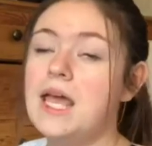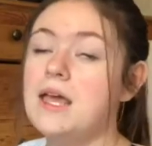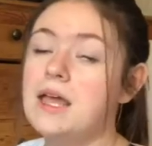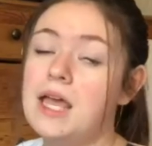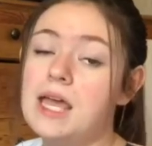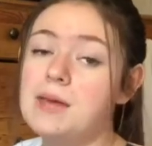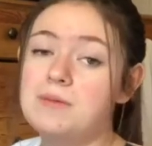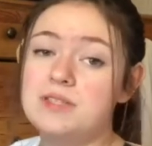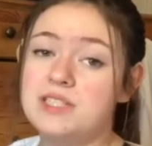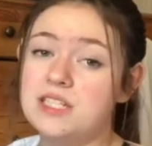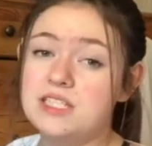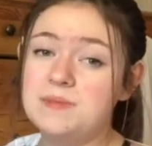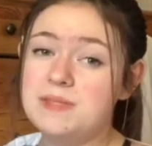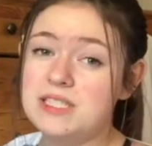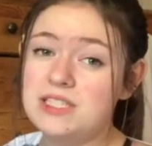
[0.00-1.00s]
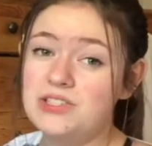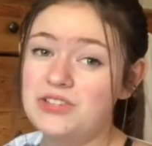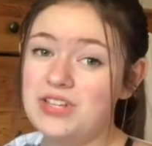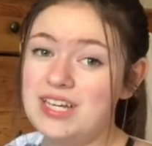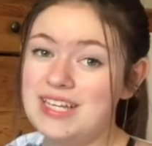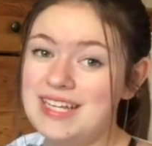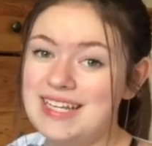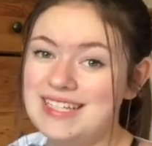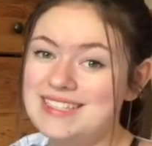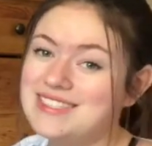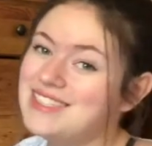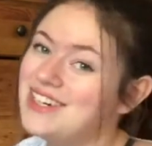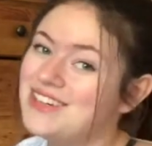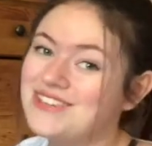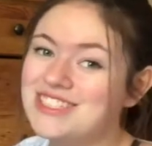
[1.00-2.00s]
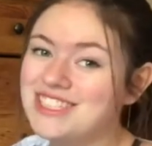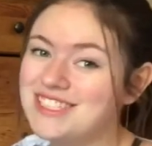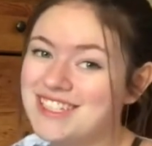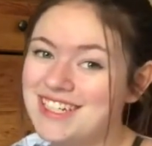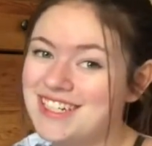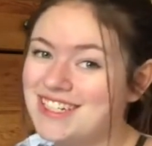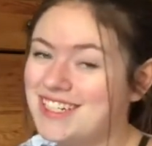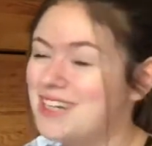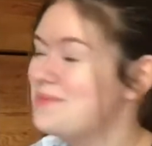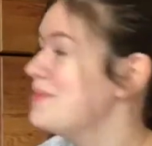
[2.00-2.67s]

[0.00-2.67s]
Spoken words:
Amazon's been slow lately, so we're just not going to talk about